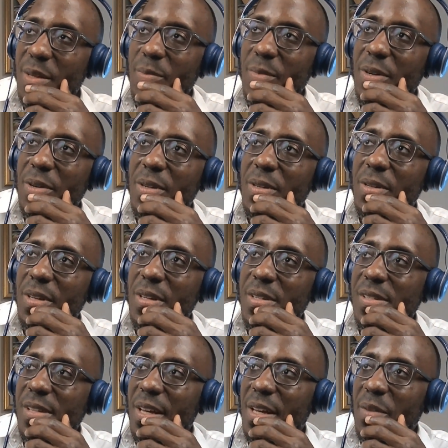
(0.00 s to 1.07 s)
Marina, is
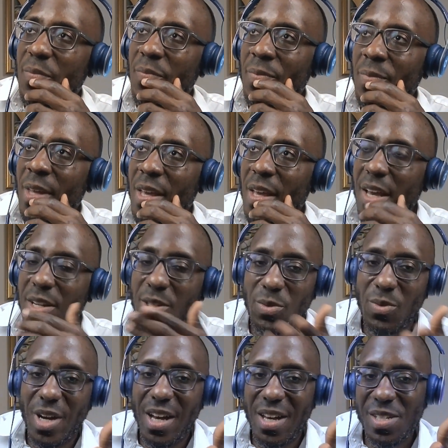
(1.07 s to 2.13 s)
that, and you
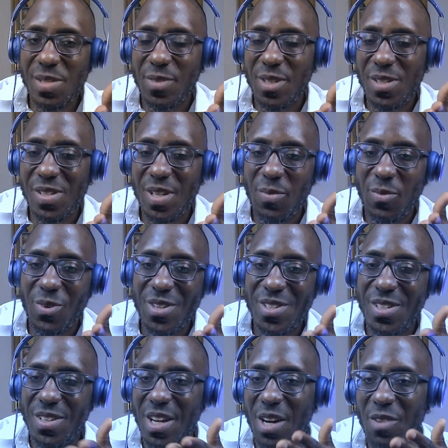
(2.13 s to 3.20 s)
asked me the same
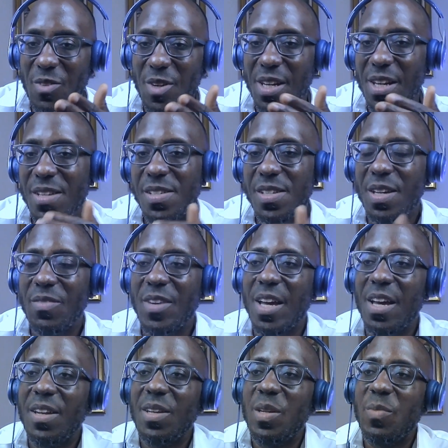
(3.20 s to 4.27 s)
question. Every guest I've had
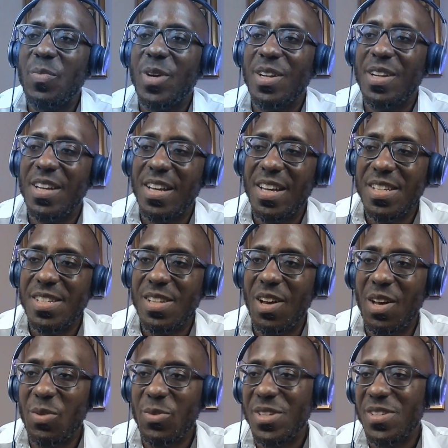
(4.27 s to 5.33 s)
on the podcast
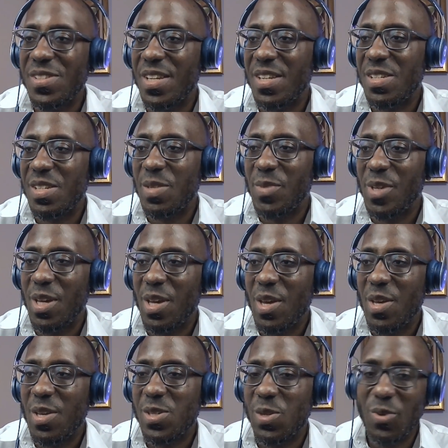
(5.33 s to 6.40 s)
always says to me,
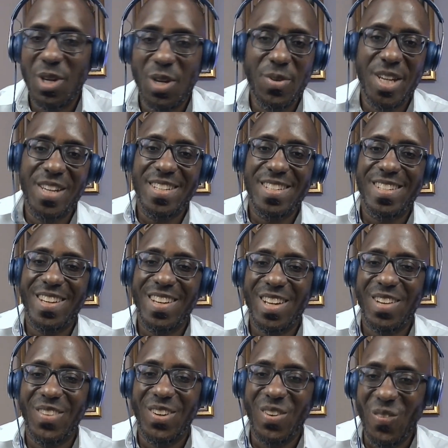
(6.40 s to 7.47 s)
"So what are we going to talk
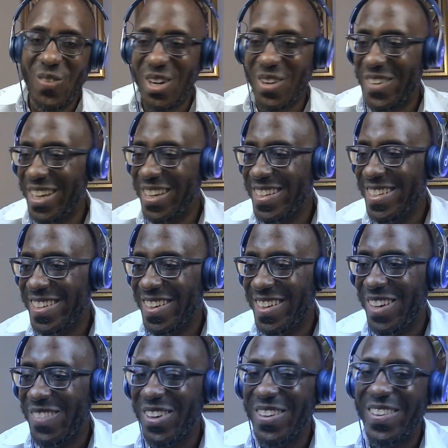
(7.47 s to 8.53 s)
about? What are we going to talk
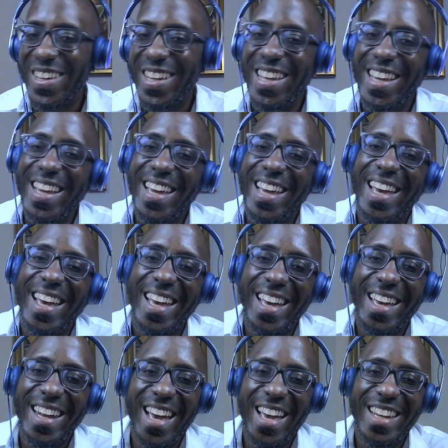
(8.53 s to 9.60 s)
about?"
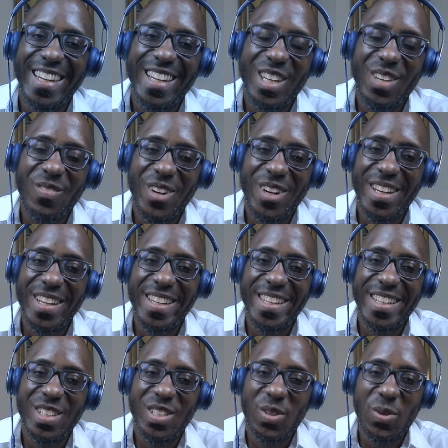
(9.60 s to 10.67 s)
And I deliberately
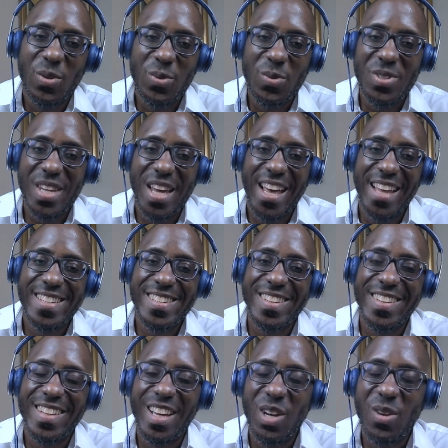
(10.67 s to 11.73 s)
don't answer
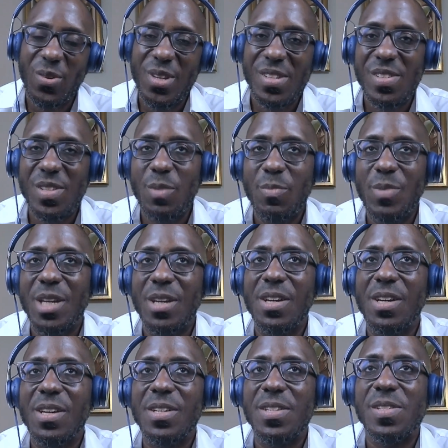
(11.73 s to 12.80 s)
that question
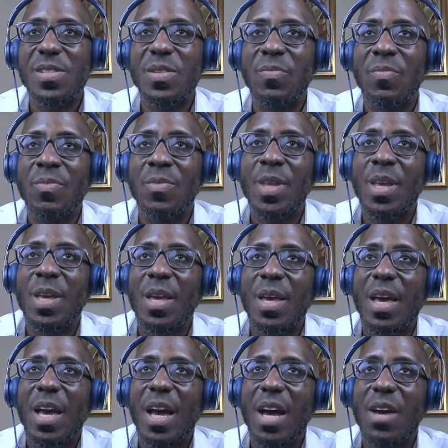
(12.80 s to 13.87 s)
because
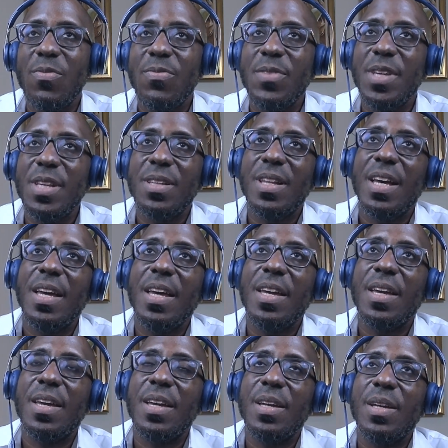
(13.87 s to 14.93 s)
I feel
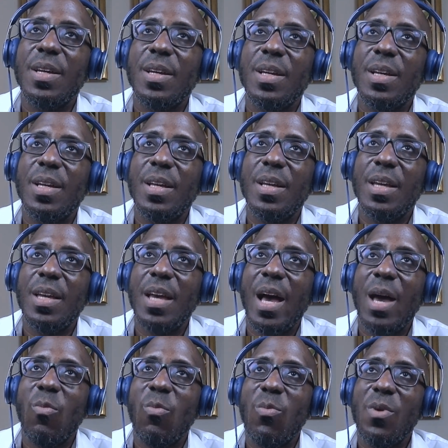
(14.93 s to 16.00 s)
like I
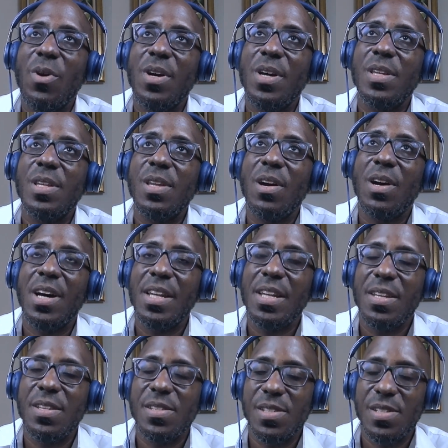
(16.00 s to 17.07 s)
want the
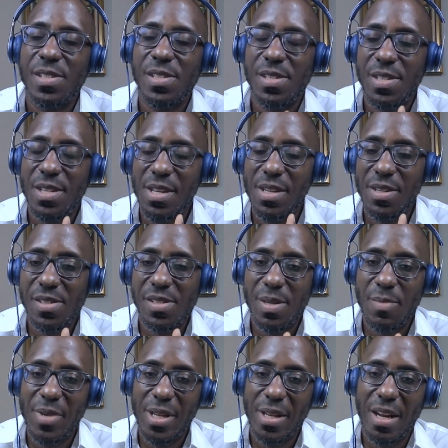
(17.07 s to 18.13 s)
audience to see the
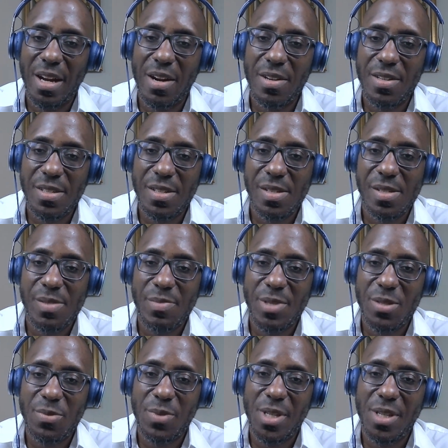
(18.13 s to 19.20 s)
similarities
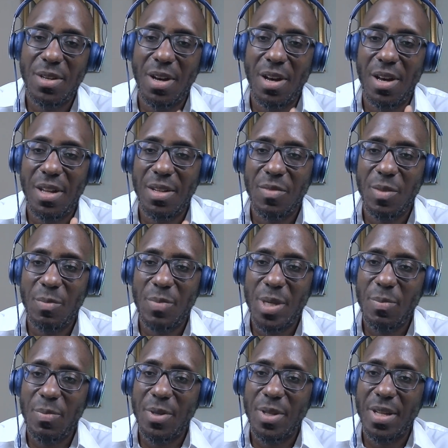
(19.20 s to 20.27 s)
between all of the
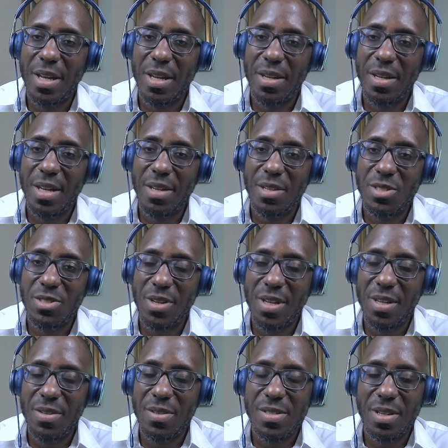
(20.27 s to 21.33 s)
people that
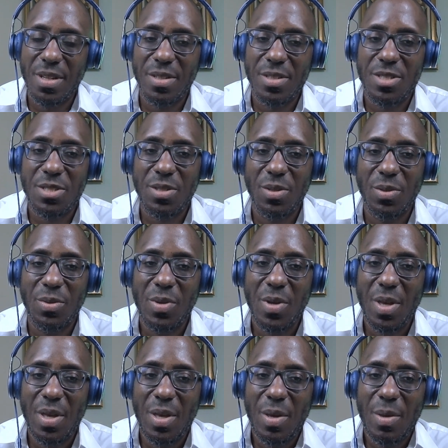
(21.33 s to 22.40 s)
join us on the show,
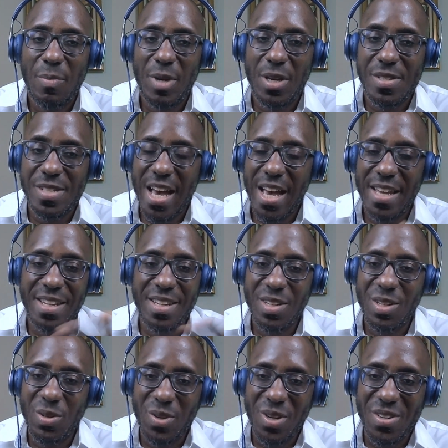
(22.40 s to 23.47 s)
because I didn't
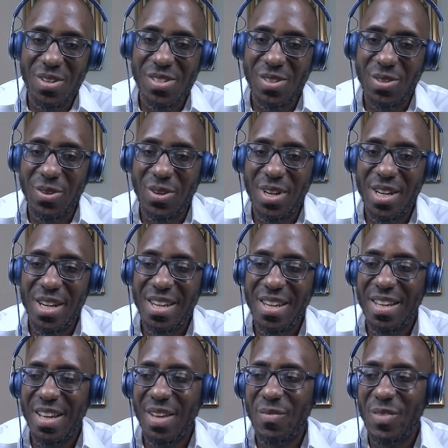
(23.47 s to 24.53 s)
know your story.
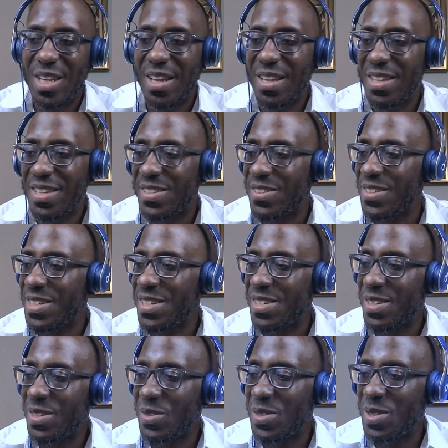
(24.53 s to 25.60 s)
I mean, I literally just
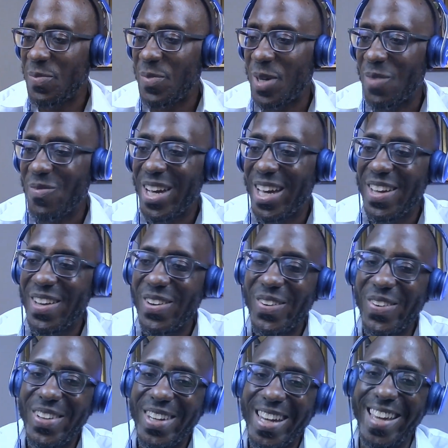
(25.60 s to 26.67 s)
looked up your bio
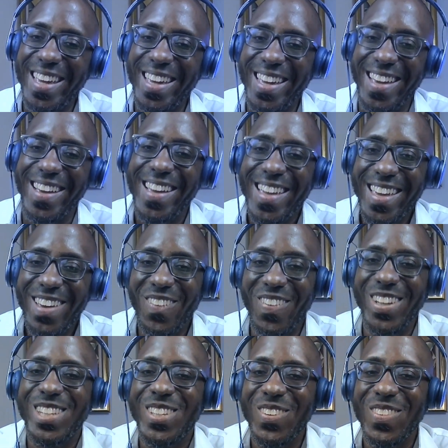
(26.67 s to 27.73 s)
like
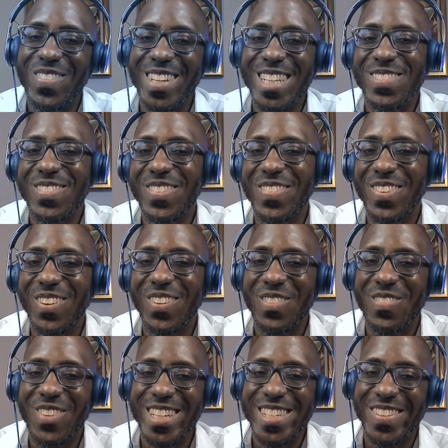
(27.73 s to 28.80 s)
2 minutes before we
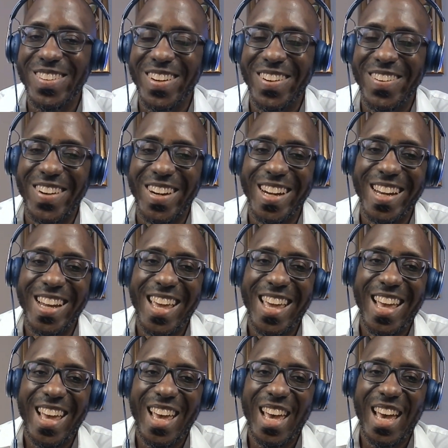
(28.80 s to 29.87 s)
press record.
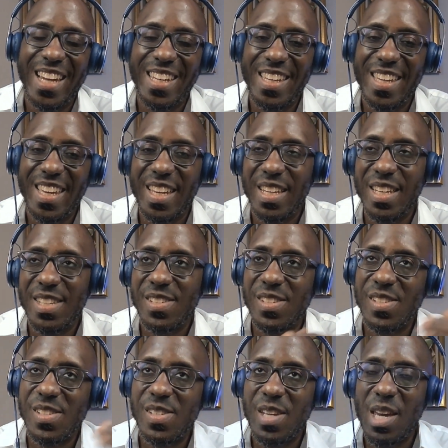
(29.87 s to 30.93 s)
And yet it's the
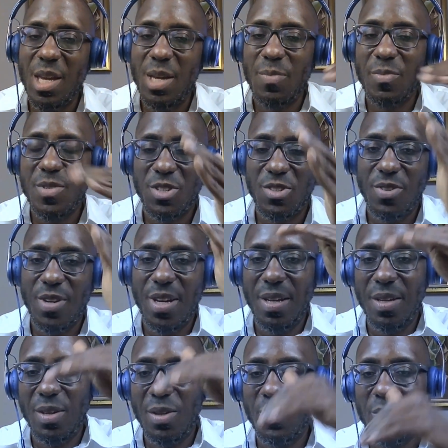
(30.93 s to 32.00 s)
same
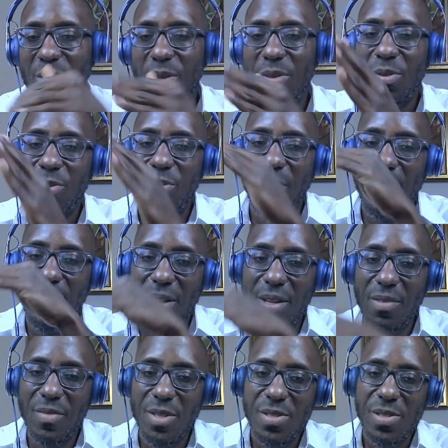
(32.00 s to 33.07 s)
trend going through all
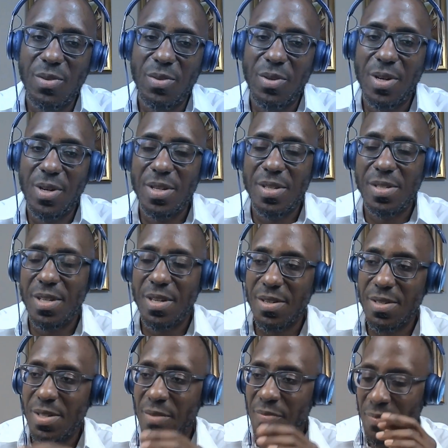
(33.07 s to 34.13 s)
of the stories.
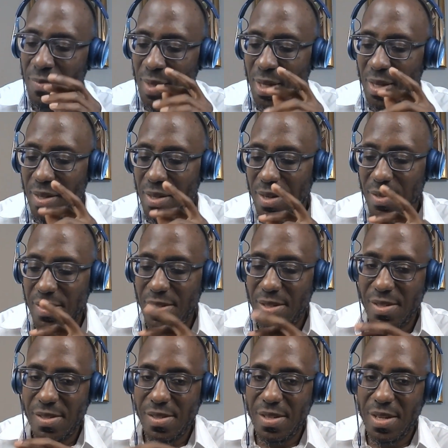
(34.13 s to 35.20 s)
There's
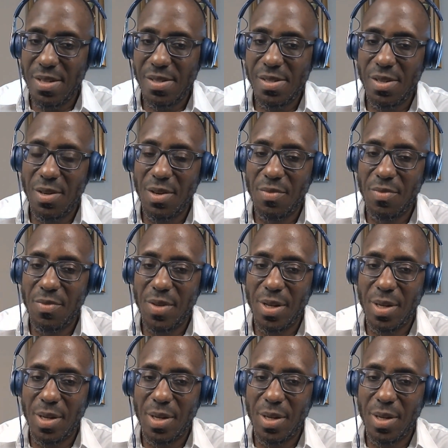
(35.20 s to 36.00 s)
this sense of